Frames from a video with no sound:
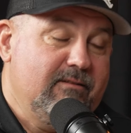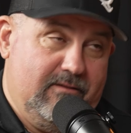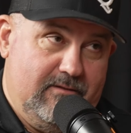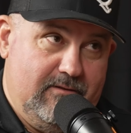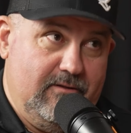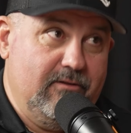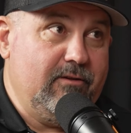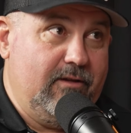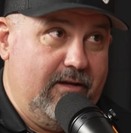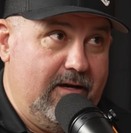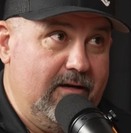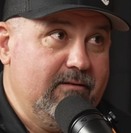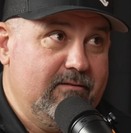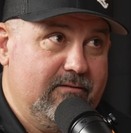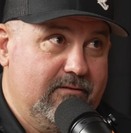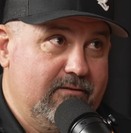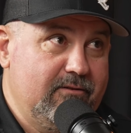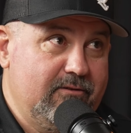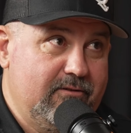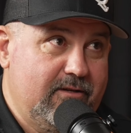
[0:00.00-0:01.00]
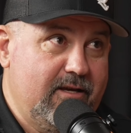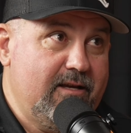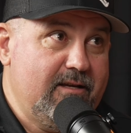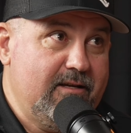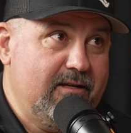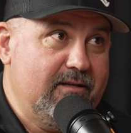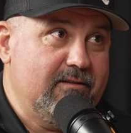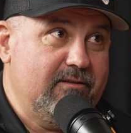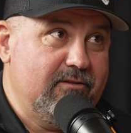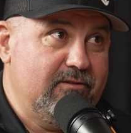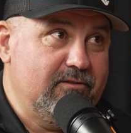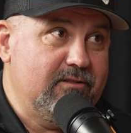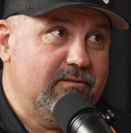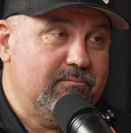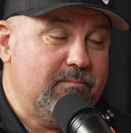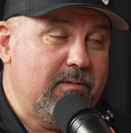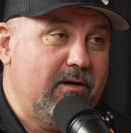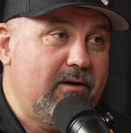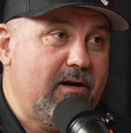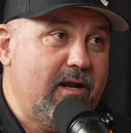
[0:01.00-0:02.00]
Yeah, you can. You
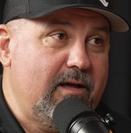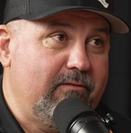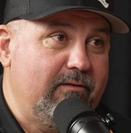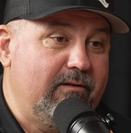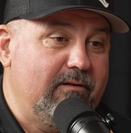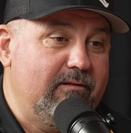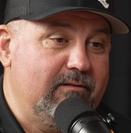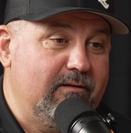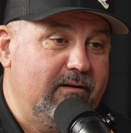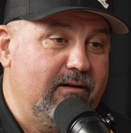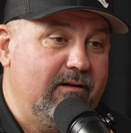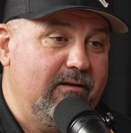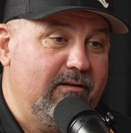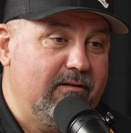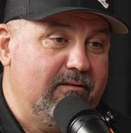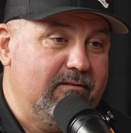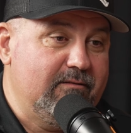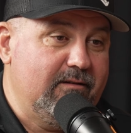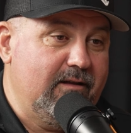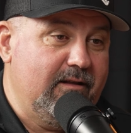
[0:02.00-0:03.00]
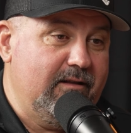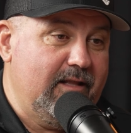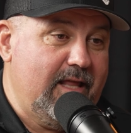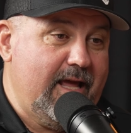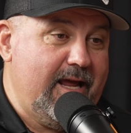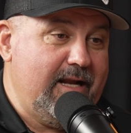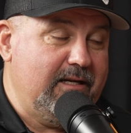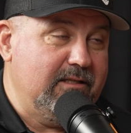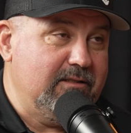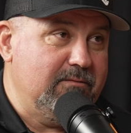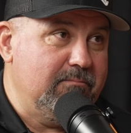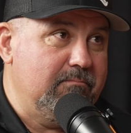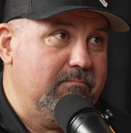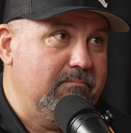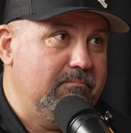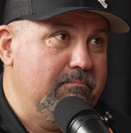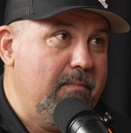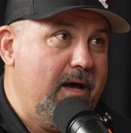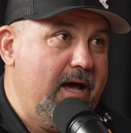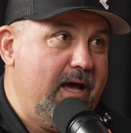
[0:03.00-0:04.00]
just better have a a, a landing
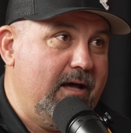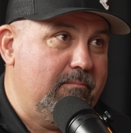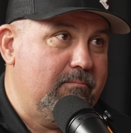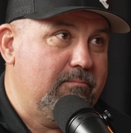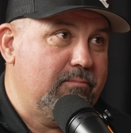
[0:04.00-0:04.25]
mat